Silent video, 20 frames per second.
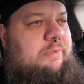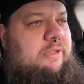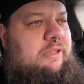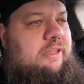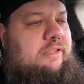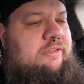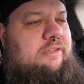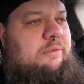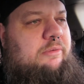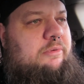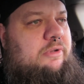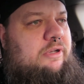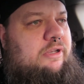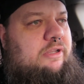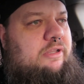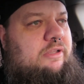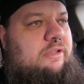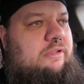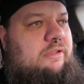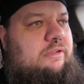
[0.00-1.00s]
mainly because I want
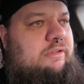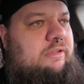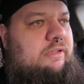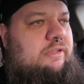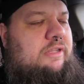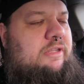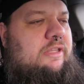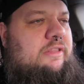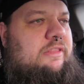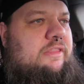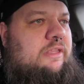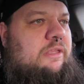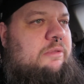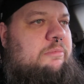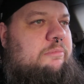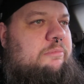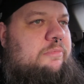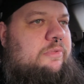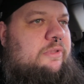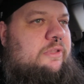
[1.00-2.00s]
to get
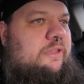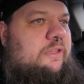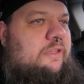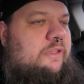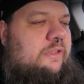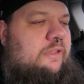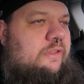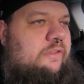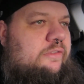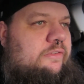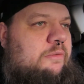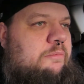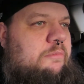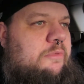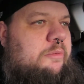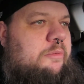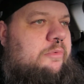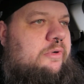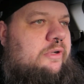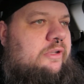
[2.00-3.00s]
them some
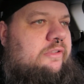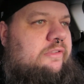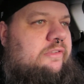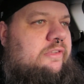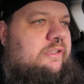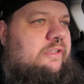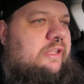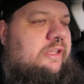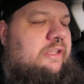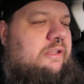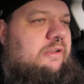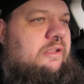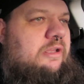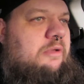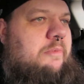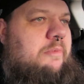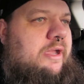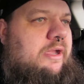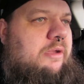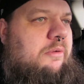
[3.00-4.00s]
memories that they can
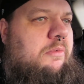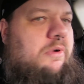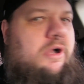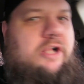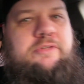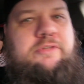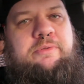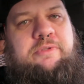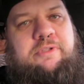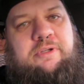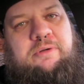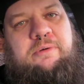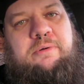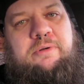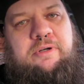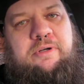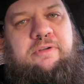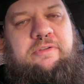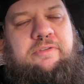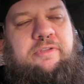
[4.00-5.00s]
come back and watch when they're
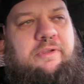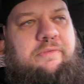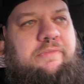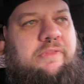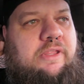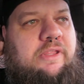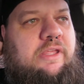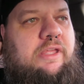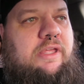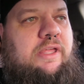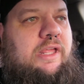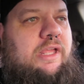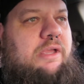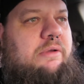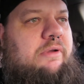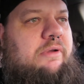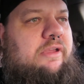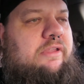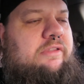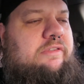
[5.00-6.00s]
older. So
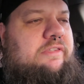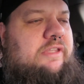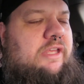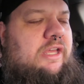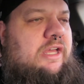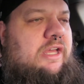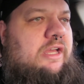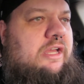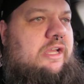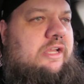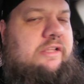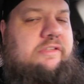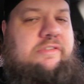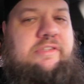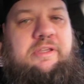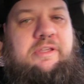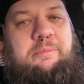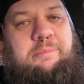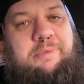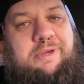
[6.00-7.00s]
anyways, uh, I'm going to
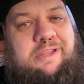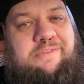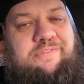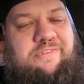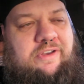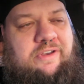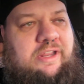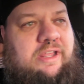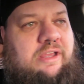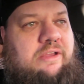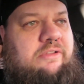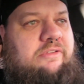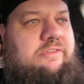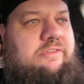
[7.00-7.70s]
say goodbye for now.